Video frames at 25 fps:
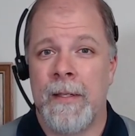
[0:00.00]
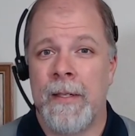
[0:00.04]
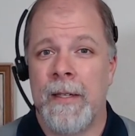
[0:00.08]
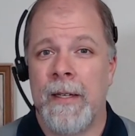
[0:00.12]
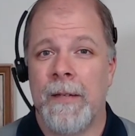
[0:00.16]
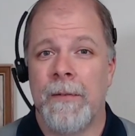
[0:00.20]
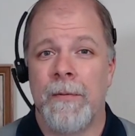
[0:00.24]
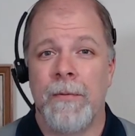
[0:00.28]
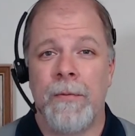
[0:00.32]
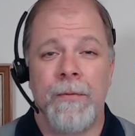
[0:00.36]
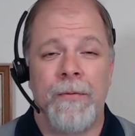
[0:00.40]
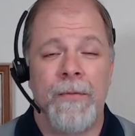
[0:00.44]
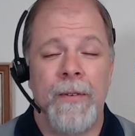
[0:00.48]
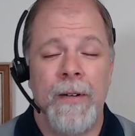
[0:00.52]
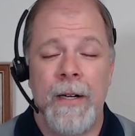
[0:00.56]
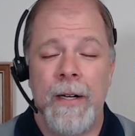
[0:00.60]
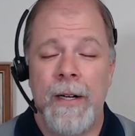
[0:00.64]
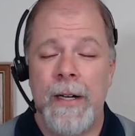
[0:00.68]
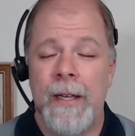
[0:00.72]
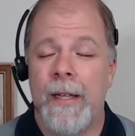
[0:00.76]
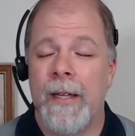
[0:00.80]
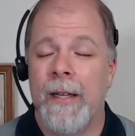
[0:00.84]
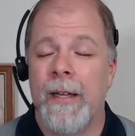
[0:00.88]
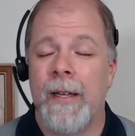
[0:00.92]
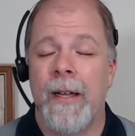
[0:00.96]
It was
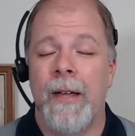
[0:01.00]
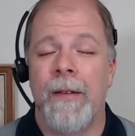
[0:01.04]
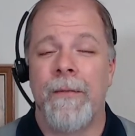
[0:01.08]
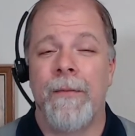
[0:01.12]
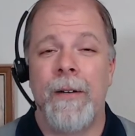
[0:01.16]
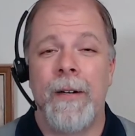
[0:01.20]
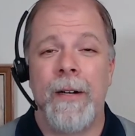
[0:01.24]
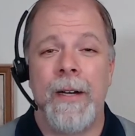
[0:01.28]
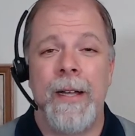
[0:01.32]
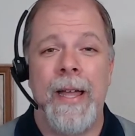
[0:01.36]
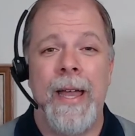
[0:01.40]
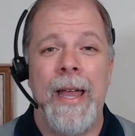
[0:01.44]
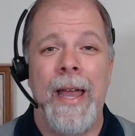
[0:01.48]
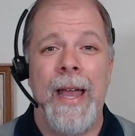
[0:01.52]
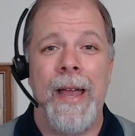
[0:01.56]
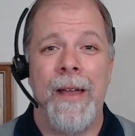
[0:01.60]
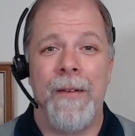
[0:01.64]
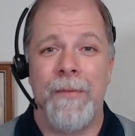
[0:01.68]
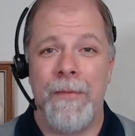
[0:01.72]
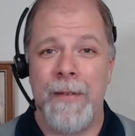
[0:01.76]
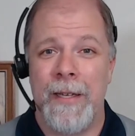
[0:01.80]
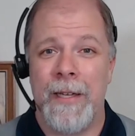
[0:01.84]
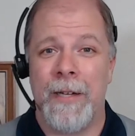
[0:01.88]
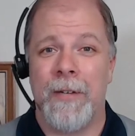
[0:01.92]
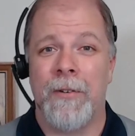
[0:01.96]
a very
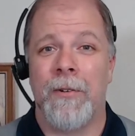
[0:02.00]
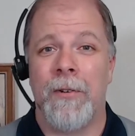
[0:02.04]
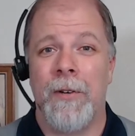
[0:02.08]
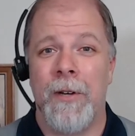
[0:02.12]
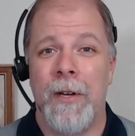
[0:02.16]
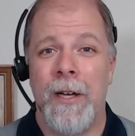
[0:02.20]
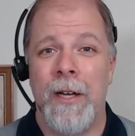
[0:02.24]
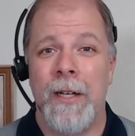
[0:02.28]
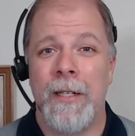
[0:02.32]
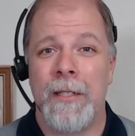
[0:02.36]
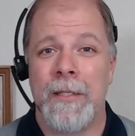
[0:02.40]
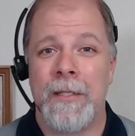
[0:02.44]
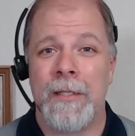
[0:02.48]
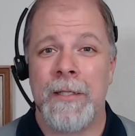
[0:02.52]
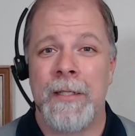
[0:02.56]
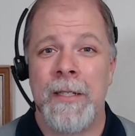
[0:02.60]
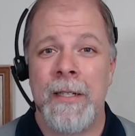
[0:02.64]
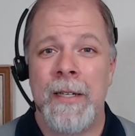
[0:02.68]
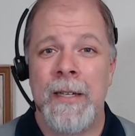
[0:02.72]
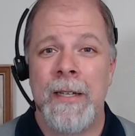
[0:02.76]
heavy cross,